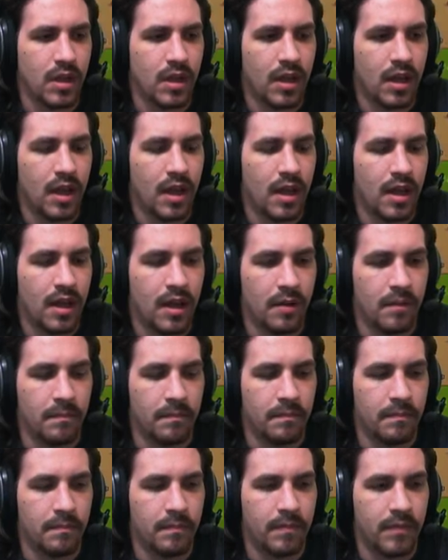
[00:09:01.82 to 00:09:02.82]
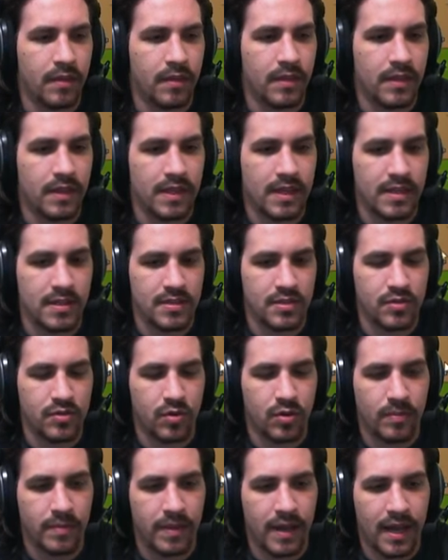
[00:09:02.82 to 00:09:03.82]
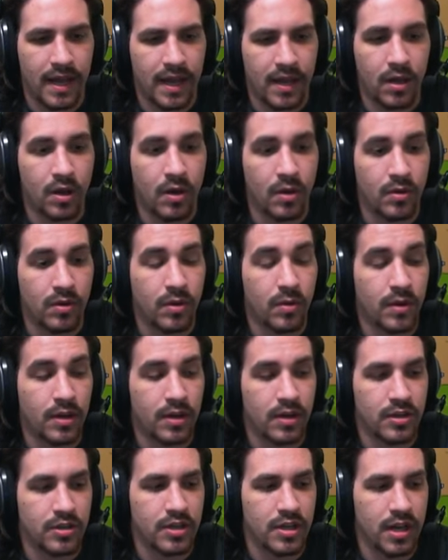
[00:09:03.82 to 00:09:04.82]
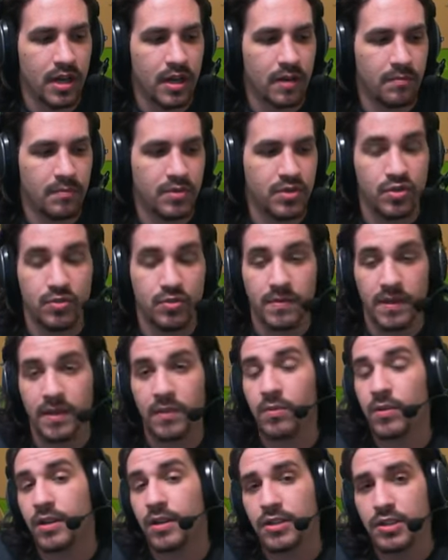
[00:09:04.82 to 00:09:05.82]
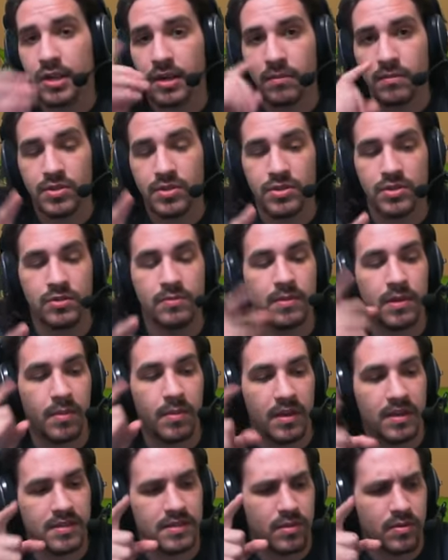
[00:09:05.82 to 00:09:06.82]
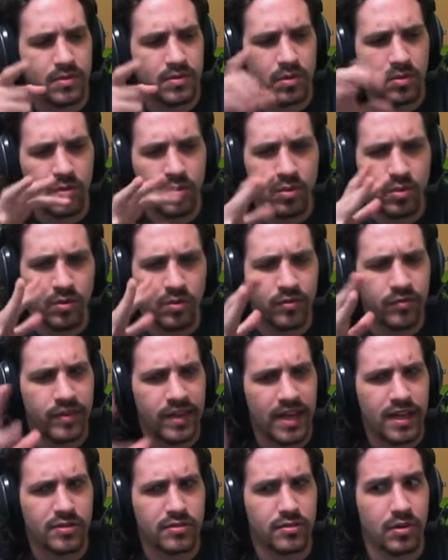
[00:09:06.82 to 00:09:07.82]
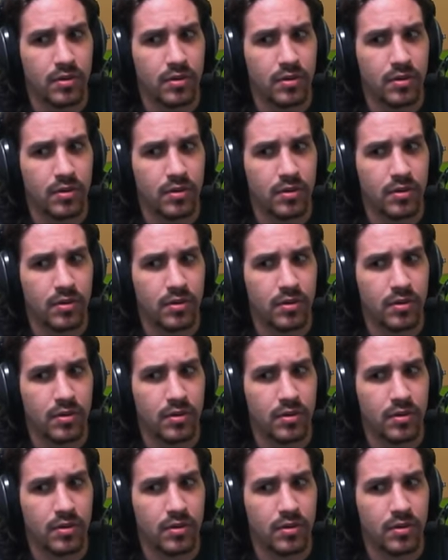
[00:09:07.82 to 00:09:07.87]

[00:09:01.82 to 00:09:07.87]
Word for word: Um, the Zorbak. Oh no, we're gonna check out Mizumi. We're gonna check out Mizumi because there was a whole fiasco